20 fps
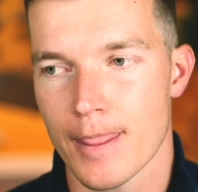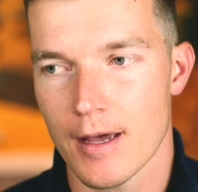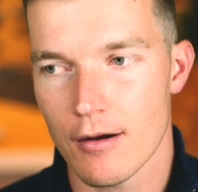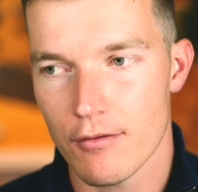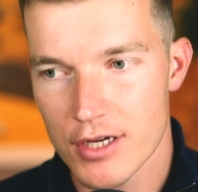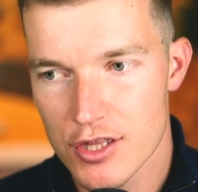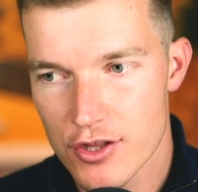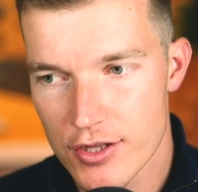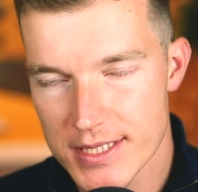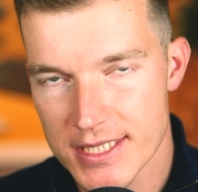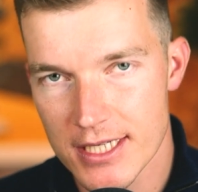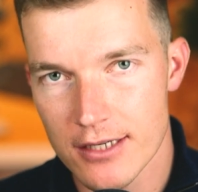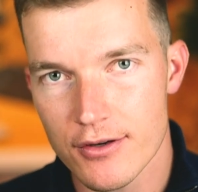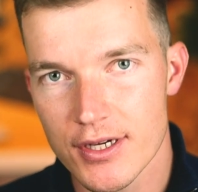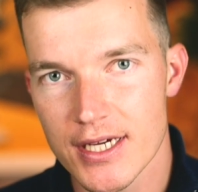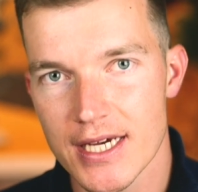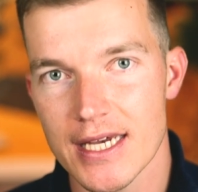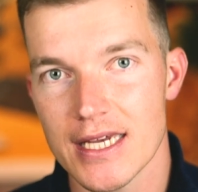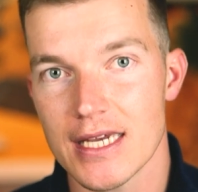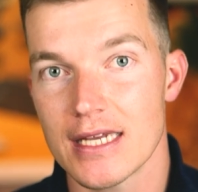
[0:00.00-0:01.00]
which is
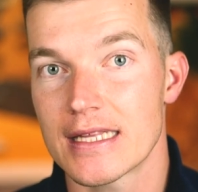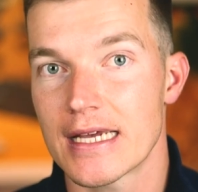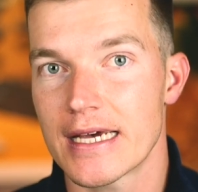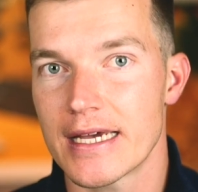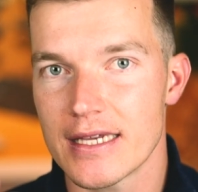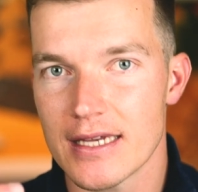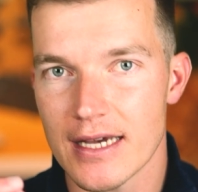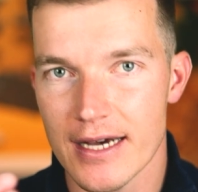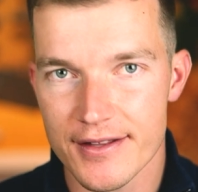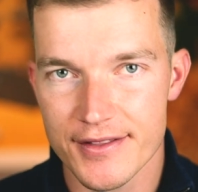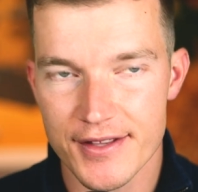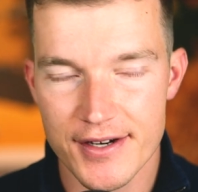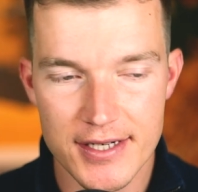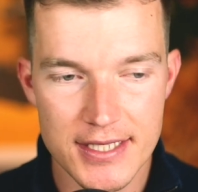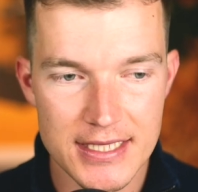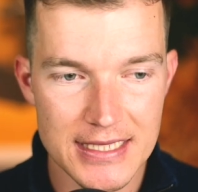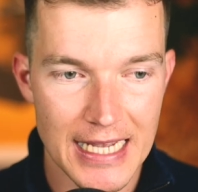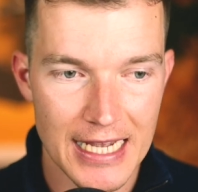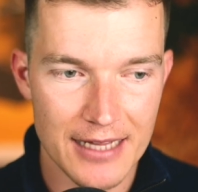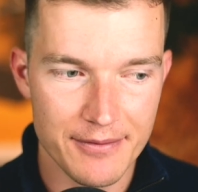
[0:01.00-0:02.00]
okay and I
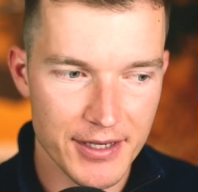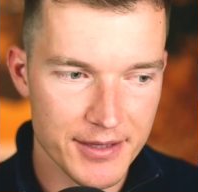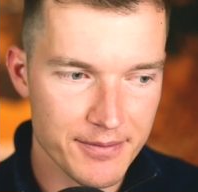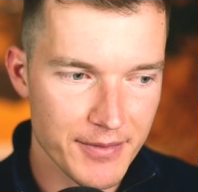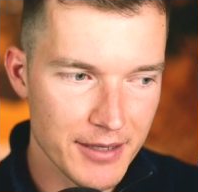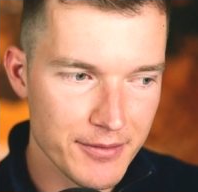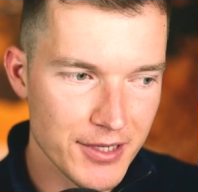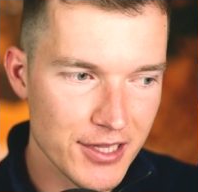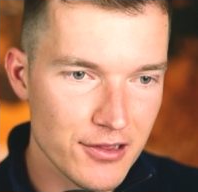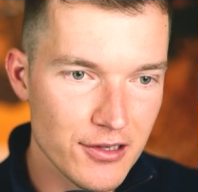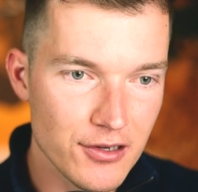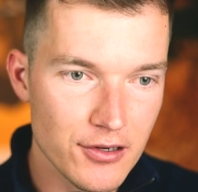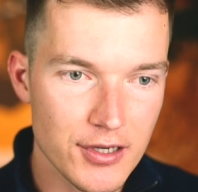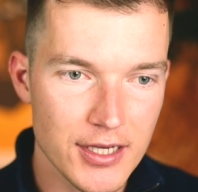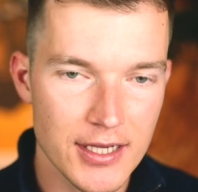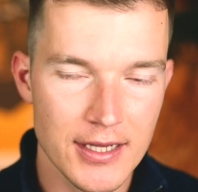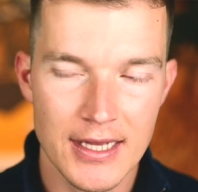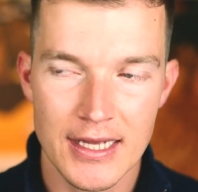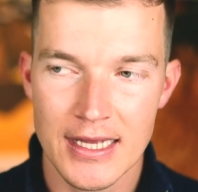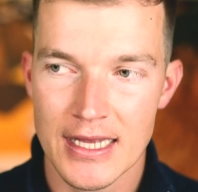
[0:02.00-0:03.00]
understand, but maybe
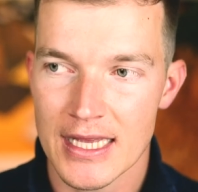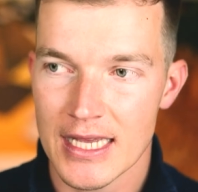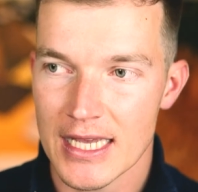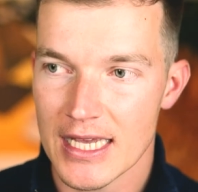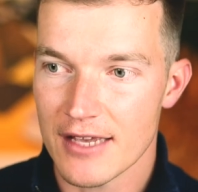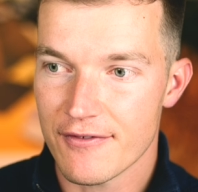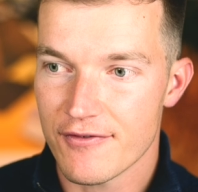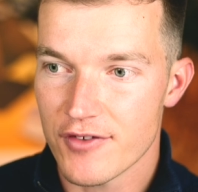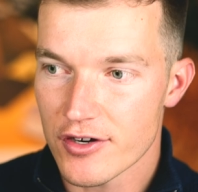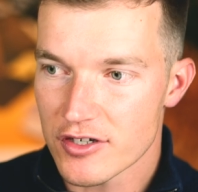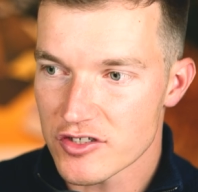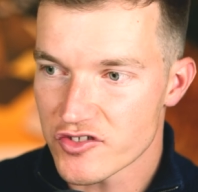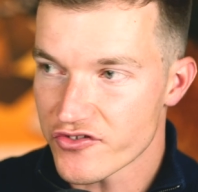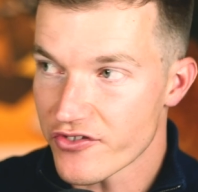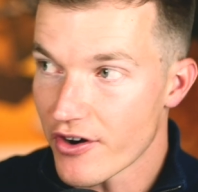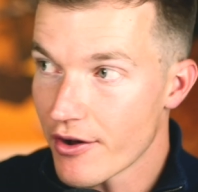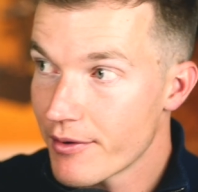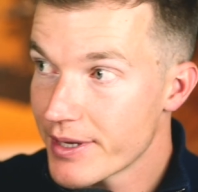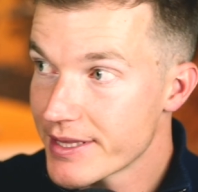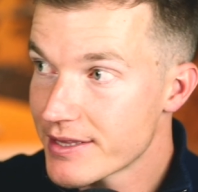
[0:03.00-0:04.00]
look if you're
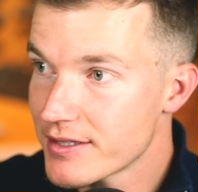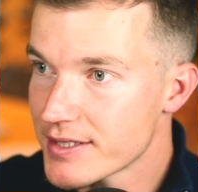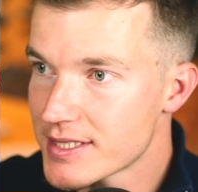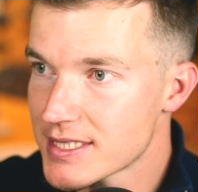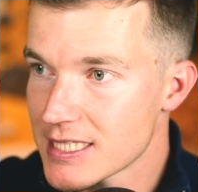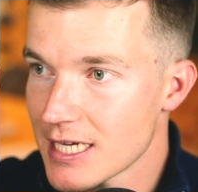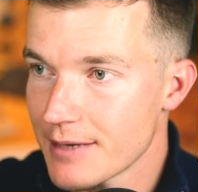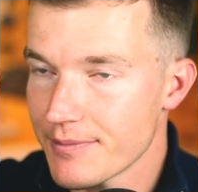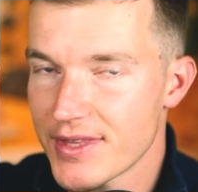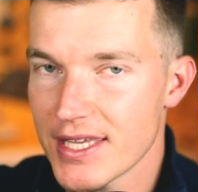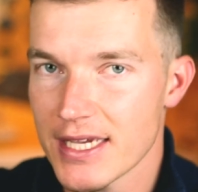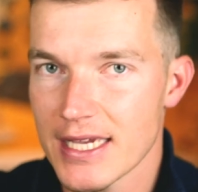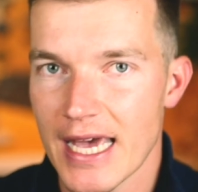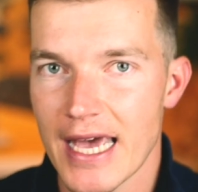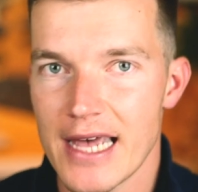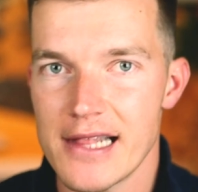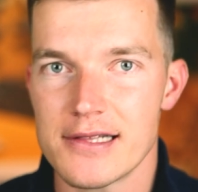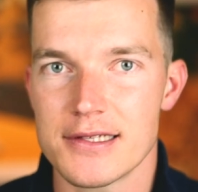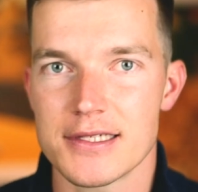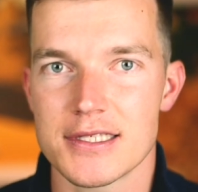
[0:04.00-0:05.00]
drawn to something
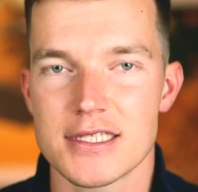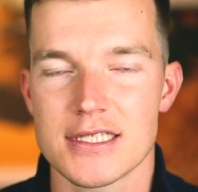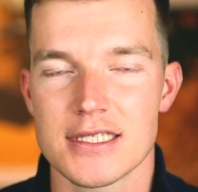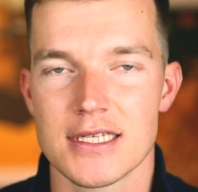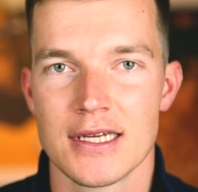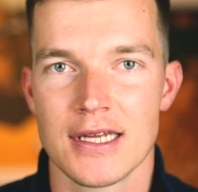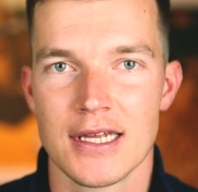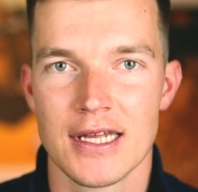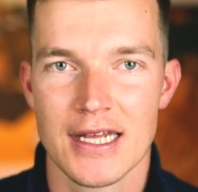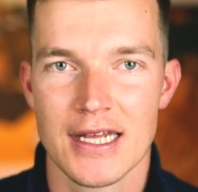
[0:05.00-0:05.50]
else.